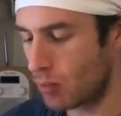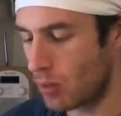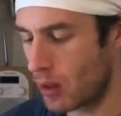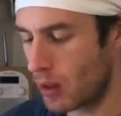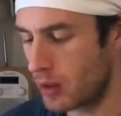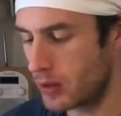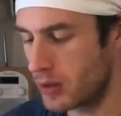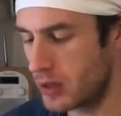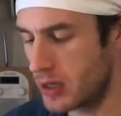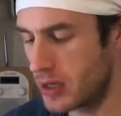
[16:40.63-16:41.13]

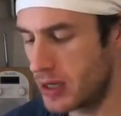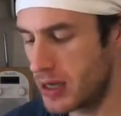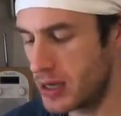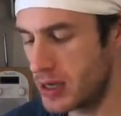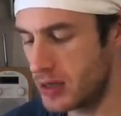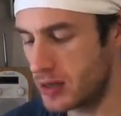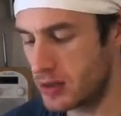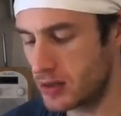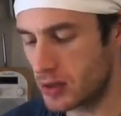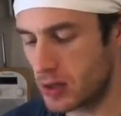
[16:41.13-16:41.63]
The heat
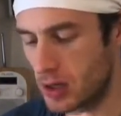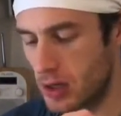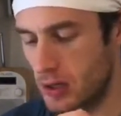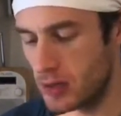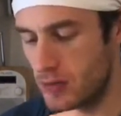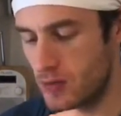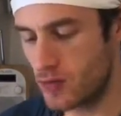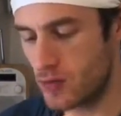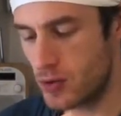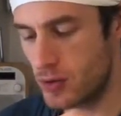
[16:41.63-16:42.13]
is kind
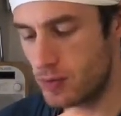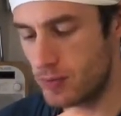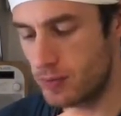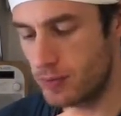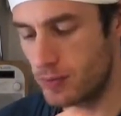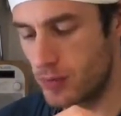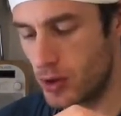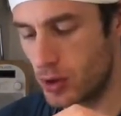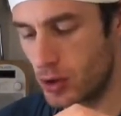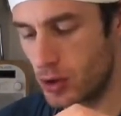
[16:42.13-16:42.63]
of,
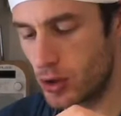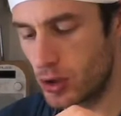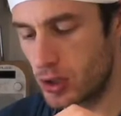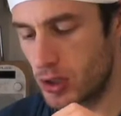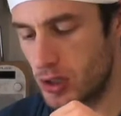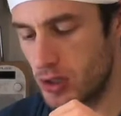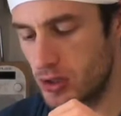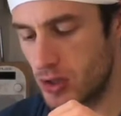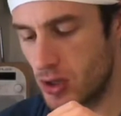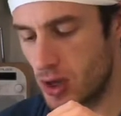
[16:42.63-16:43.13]
the
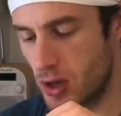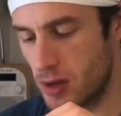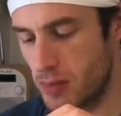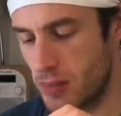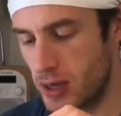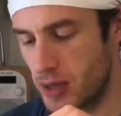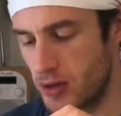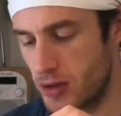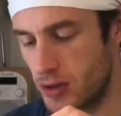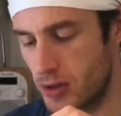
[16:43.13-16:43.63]
cooking's kind of
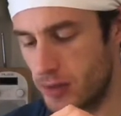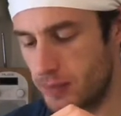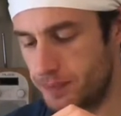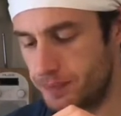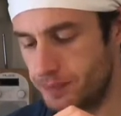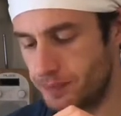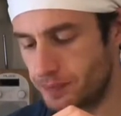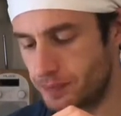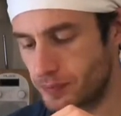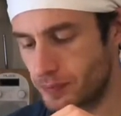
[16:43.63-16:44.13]
made the
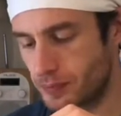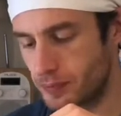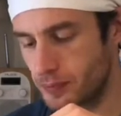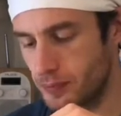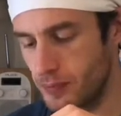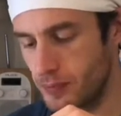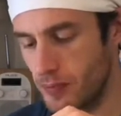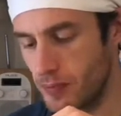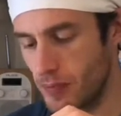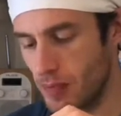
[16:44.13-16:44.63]

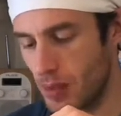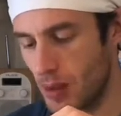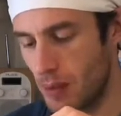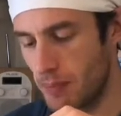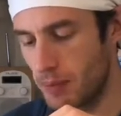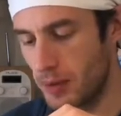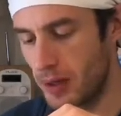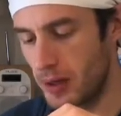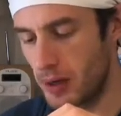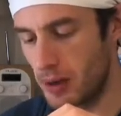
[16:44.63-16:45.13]

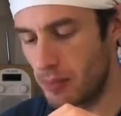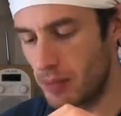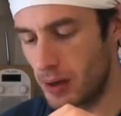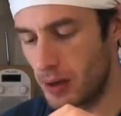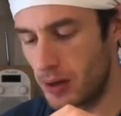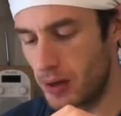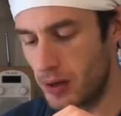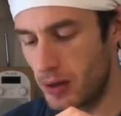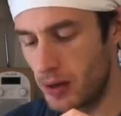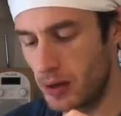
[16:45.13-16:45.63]
peanut
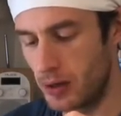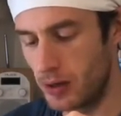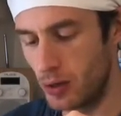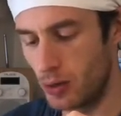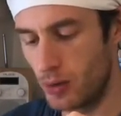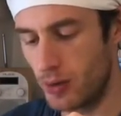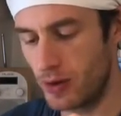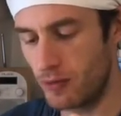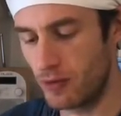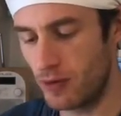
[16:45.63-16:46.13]
butter a little
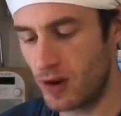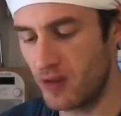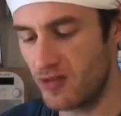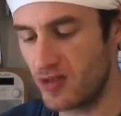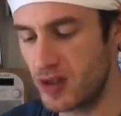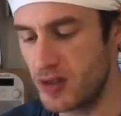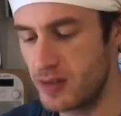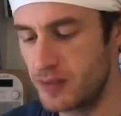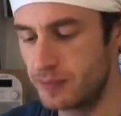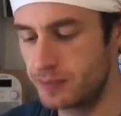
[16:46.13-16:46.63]
bit fluffy.